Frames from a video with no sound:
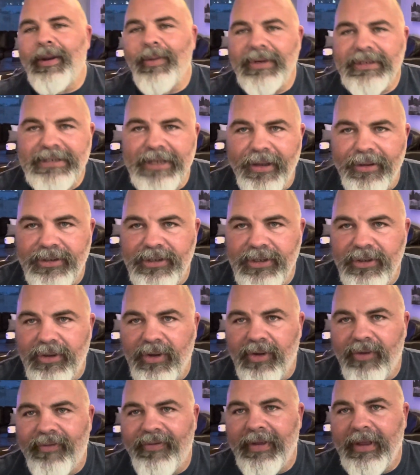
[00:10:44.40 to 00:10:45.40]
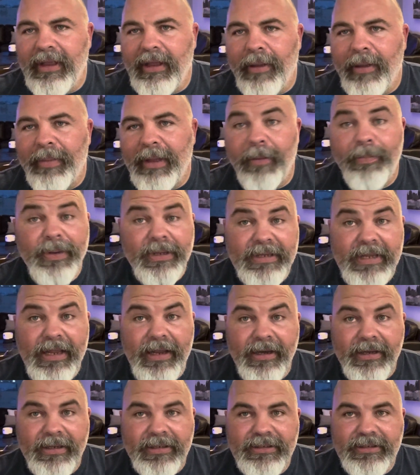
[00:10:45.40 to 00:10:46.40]
want to sound too goofy about
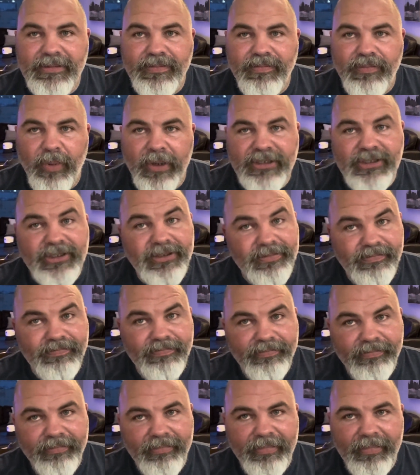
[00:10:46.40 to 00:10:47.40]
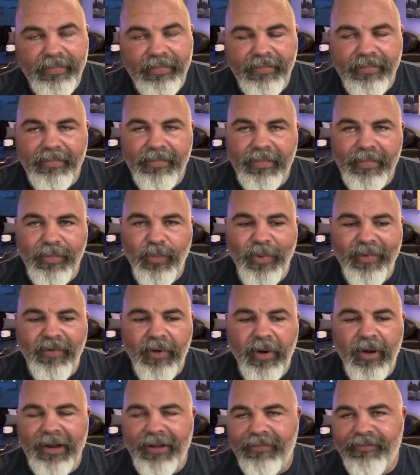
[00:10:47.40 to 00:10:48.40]
patinas, which we've
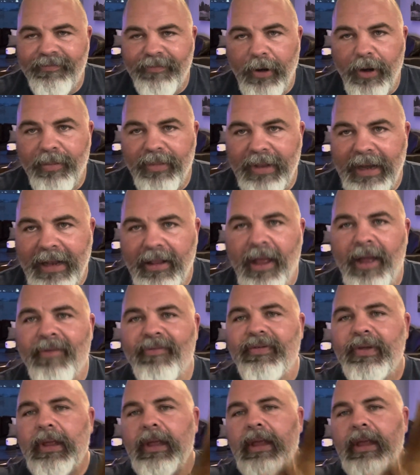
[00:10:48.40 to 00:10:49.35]
already affirmed that I love,